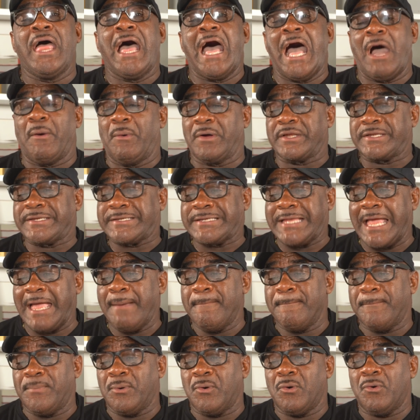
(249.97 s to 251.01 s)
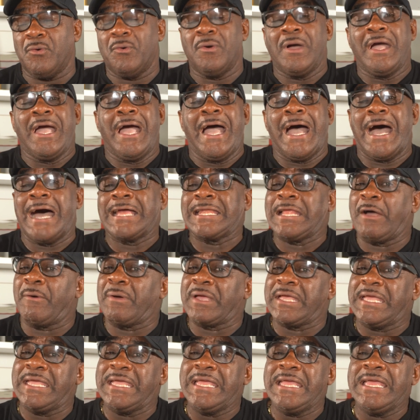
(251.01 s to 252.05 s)
our temple and
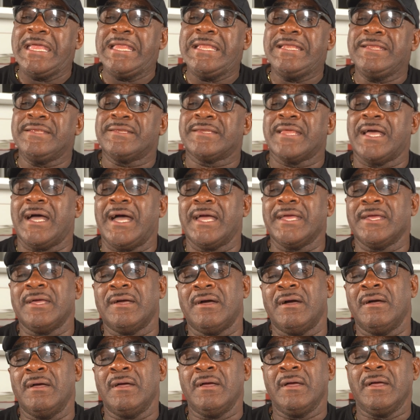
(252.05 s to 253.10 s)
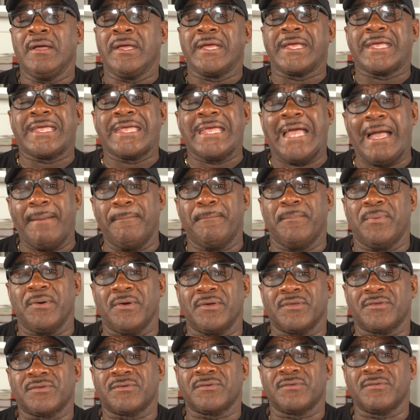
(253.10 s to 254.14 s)
our entire
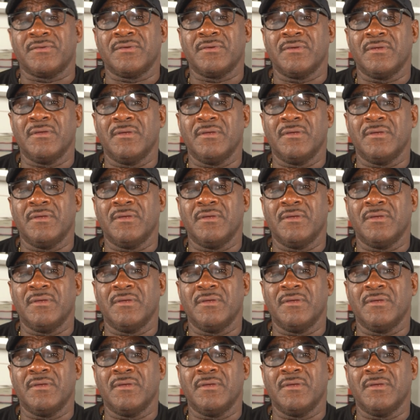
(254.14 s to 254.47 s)
campus